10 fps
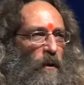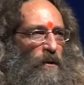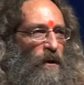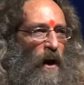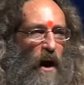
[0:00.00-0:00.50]

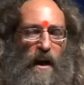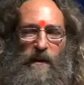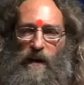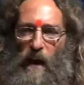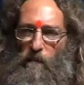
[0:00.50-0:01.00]

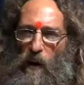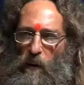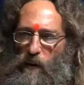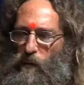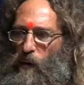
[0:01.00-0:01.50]
lines, that
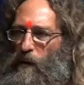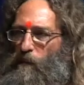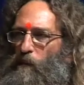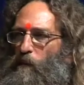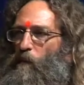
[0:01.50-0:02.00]
poetry,
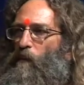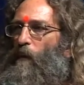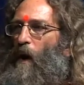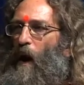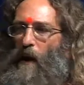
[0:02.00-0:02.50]

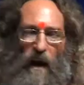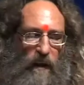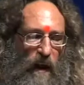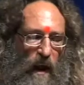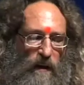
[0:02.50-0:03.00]
and I
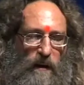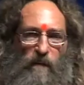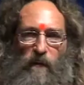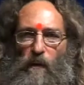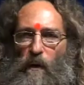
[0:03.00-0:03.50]
thanked him
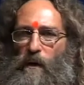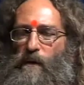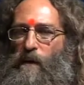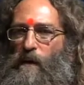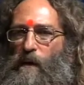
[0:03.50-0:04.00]
for it,
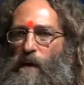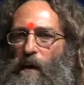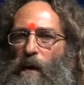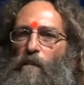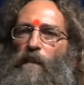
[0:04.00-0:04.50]

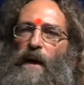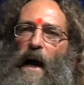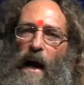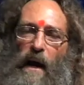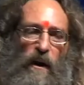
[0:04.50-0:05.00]
but
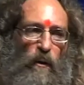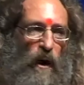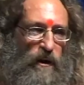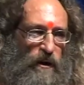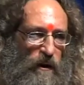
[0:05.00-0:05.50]
I had a
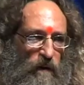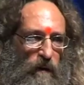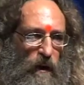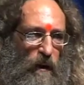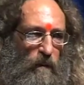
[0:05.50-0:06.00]
question for
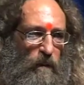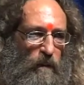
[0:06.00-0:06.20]
him.